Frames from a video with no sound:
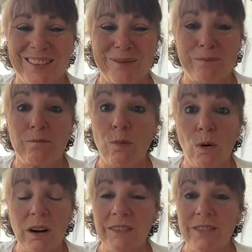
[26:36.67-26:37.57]

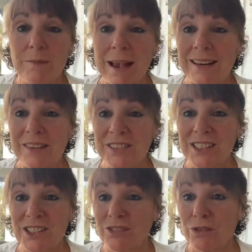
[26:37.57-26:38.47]
more of the
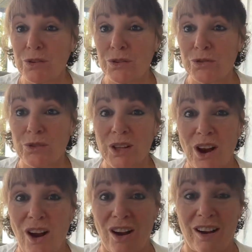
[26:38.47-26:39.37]
magnificence of who you truly
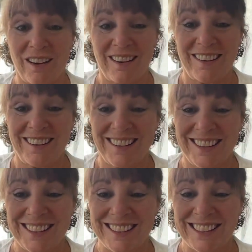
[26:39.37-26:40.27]
are.
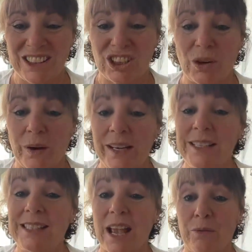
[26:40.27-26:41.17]
So it
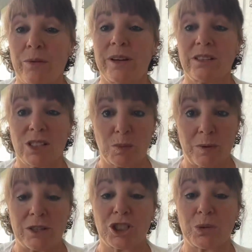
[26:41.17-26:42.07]
is a real
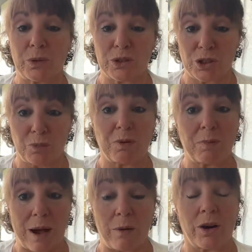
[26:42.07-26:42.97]
spiritual
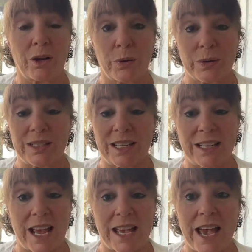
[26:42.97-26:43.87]
superpower, your
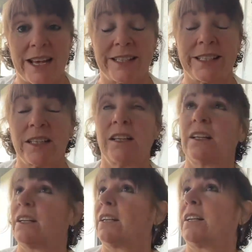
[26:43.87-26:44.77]
DNA, and
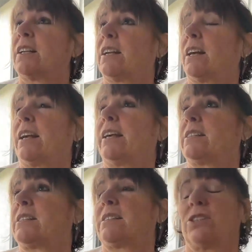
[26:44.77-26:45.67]

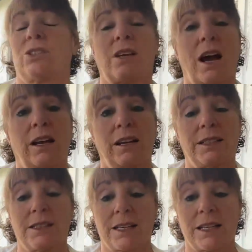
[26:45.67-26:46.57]
it's just got
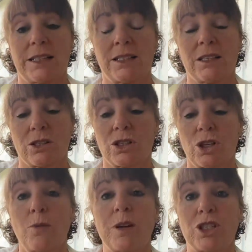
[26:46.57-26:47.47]
it's there's
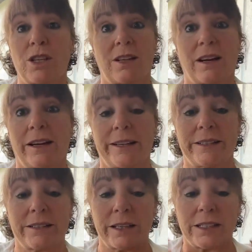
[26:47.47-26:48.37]
so much in there.
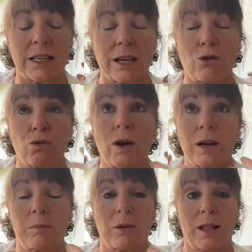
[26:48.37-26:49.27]
It's
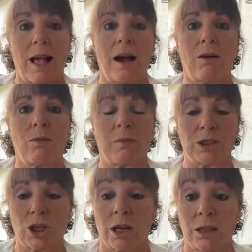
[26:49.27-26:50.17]
incredible how
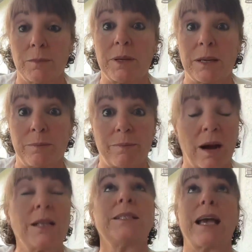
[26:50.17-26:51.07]
much unlimited,
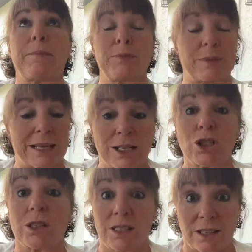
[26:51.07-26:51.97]
untapped
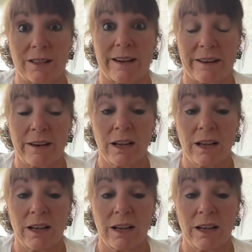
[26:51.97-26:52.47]
potential is in there.